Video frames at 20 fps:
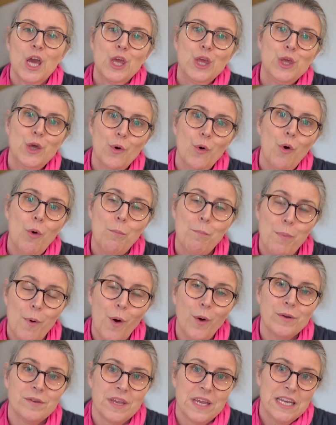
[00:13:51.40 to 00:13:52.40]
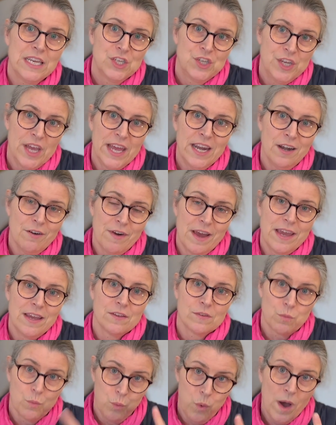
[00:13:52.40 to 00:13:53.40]
Your body
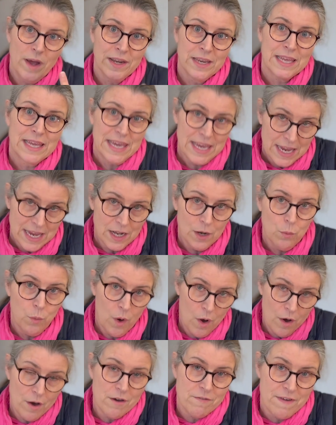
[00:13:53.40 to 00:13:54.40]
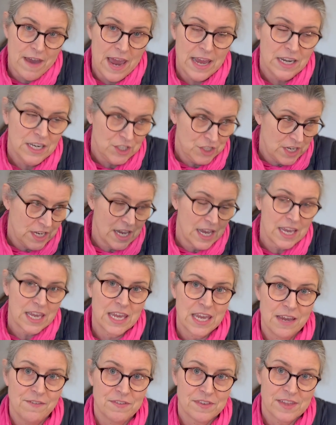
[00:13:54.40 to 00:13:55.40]
generates 1 kilowatt of energy and
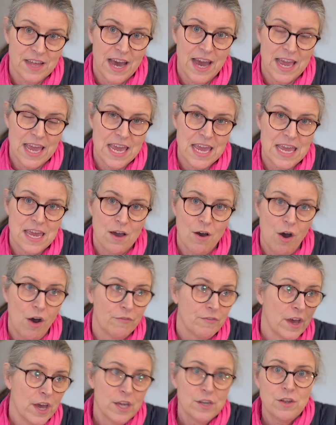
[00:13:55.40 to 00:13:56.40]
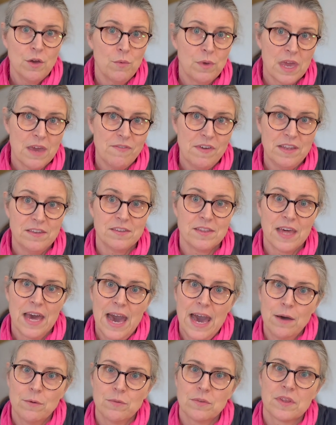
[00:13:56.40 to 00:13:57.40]
gives that heat off. Don't give it to the
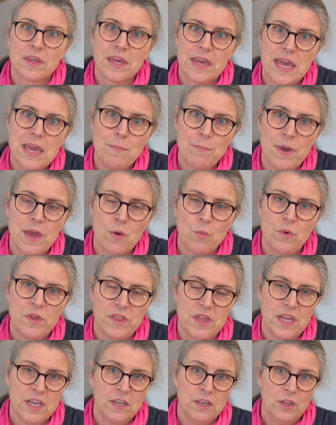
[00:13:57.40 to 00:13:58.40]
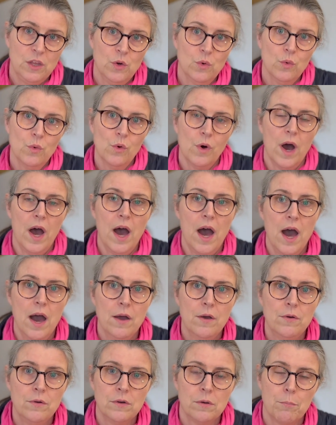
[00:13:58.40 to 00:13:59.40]
house, keep it within your
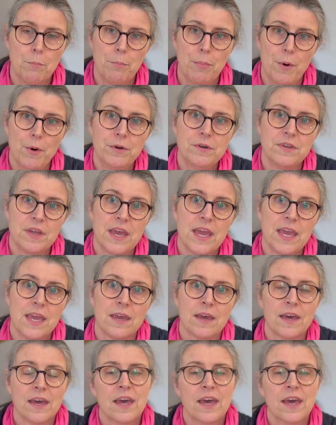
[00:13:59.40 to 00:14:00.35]
own body.